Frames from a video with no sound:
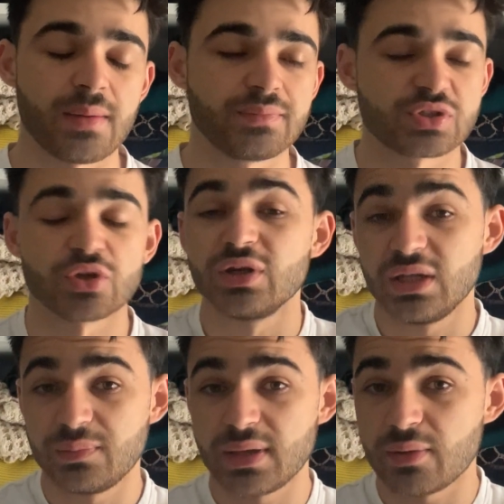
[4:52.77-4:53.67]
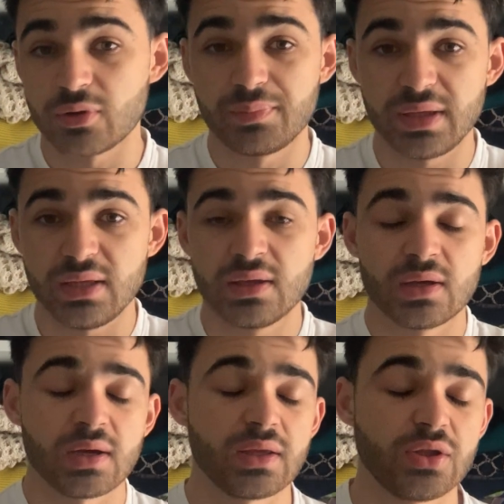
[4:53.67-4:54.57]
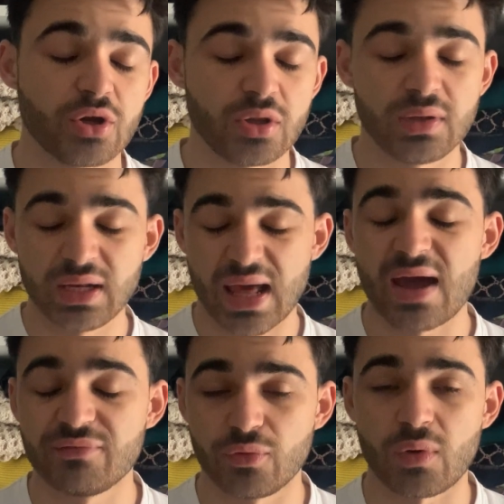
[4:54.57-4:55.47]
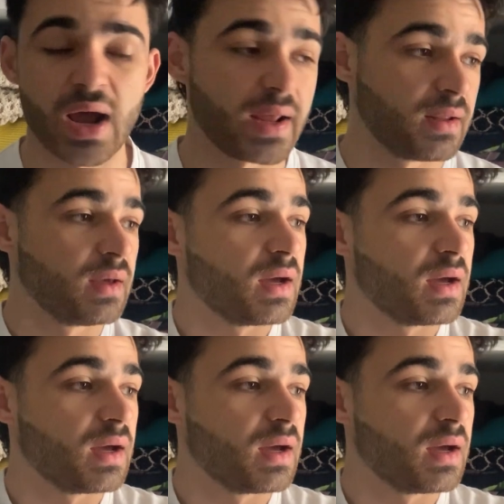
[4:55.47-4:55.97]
So you need to be able to be, you need to have the right